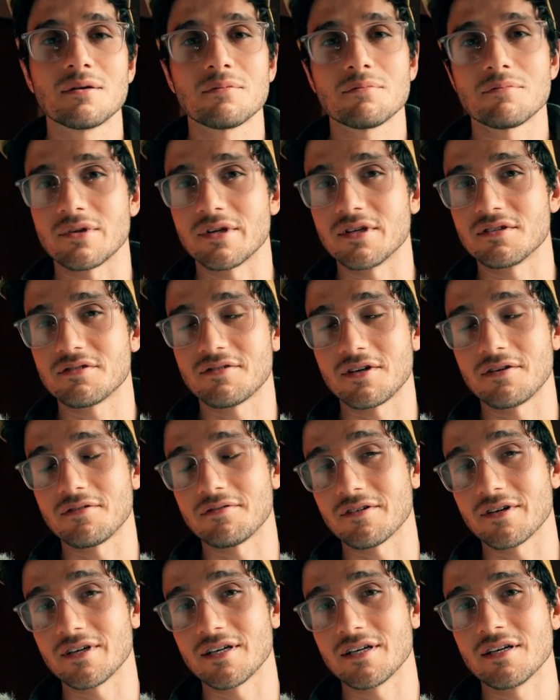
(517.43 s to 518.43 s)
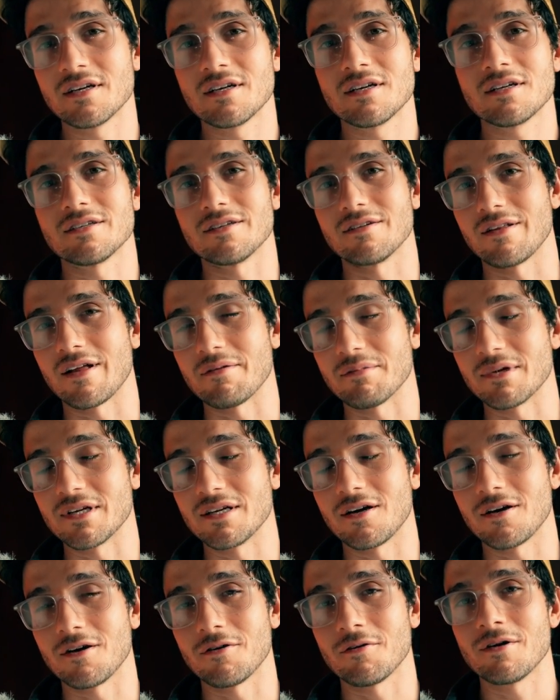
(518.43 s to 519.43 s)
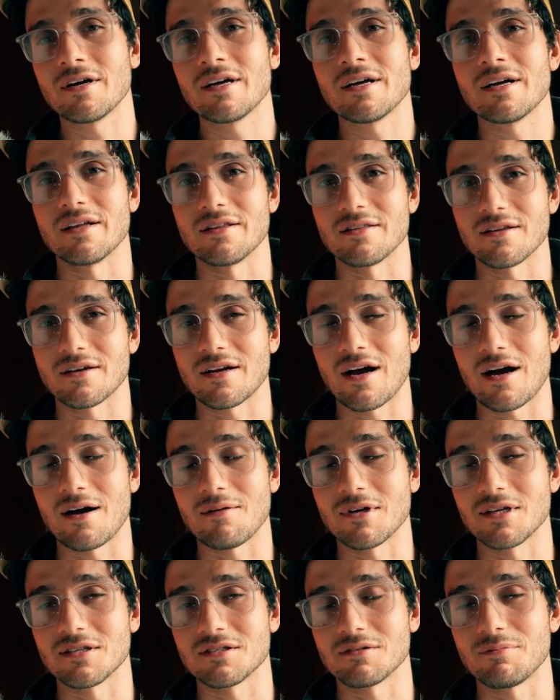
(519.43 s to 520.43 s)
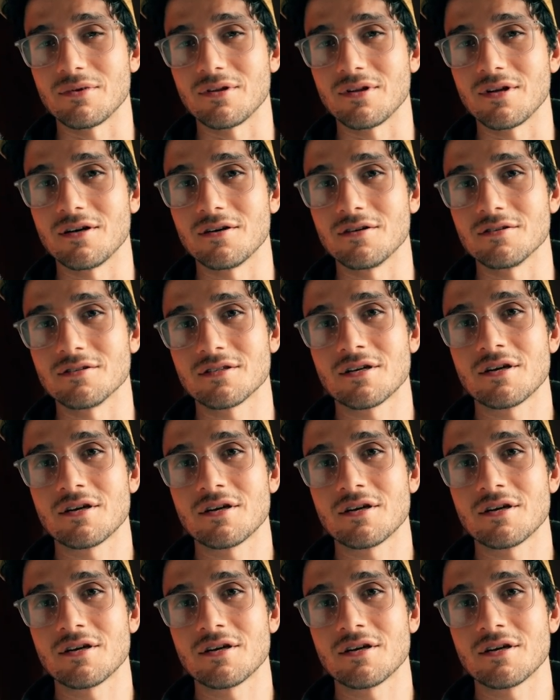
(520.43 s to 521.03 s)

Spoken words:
please feel free to let me know in the comments below.